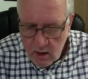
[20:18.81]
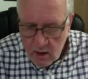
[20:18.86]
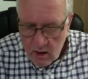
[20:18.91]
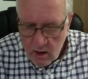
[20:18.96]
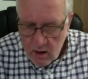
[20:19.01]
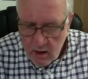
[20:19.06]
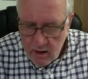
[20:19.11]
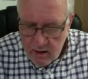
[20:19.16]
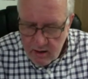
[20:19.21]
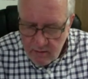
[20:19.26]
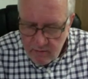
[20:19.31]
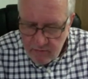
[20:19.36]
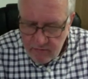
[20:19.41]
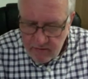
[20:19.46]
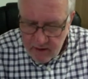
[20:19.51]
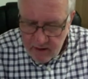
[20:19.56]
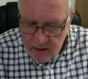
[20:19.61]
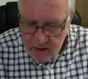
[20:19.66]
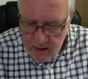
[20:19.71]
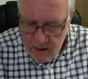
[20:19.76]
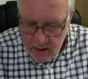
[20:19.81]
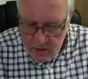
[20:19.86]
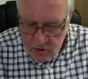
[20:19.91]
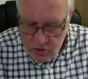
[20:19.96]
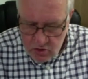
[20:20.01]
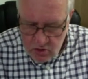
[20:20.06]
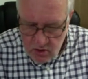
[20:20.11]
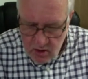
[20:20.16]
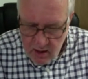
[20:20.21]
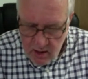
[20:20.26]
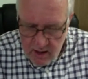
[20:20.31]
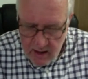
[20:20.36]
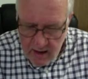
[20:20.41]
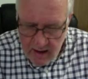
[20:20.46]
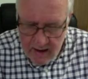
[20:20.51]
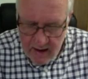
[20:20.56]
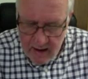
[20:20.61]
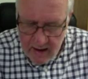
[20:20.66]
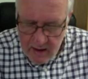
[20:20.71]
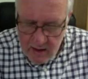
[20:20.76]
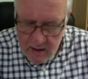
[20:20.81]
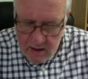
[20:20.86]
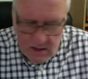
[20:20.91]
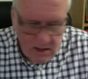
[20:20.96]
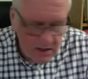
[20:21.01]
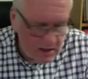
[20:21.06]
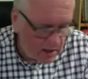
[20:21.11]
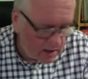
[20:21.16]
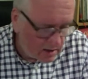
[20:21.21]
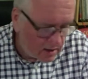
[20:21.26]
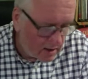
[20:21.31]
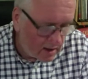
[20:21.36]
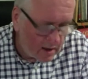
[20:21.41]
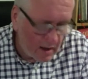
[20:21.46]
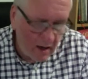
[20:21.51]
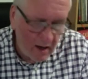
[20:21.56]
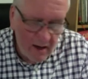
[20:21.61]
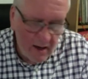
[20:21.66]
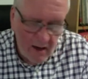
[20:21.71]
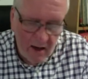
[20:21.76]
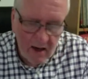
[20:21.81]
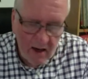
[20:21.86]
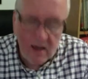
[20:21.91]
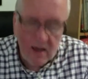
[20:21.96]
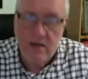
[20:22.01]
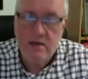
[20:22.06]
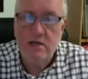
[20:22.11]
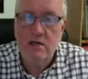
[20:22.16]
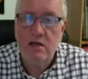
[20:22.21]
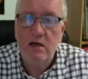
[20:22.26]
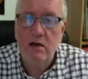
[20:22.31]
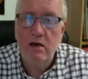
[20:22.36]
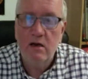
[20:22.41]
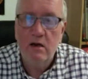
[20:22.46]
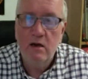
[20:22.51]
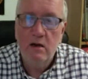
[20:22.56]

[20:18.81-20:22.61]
I fit naturally in, as Sydney clearly is the